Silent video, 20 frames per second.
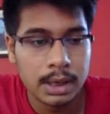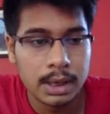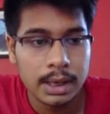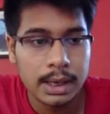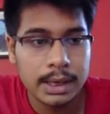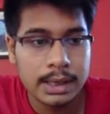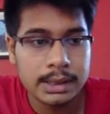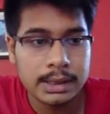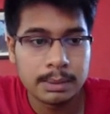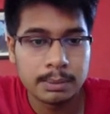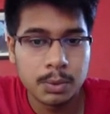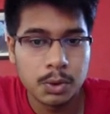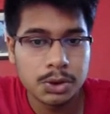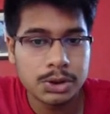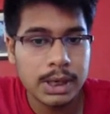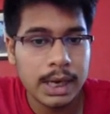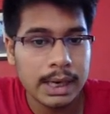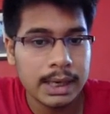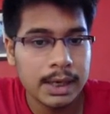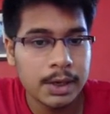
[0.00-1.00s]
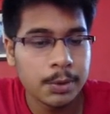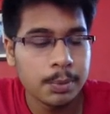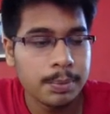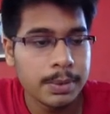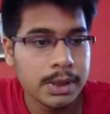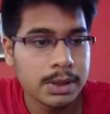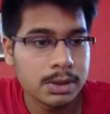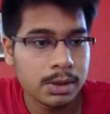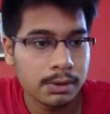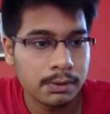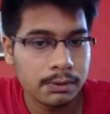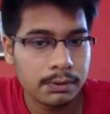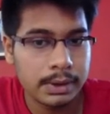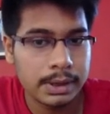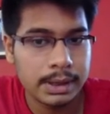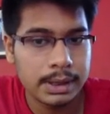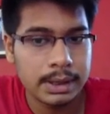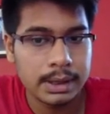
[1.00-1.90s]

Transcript: It is the most active piece of white.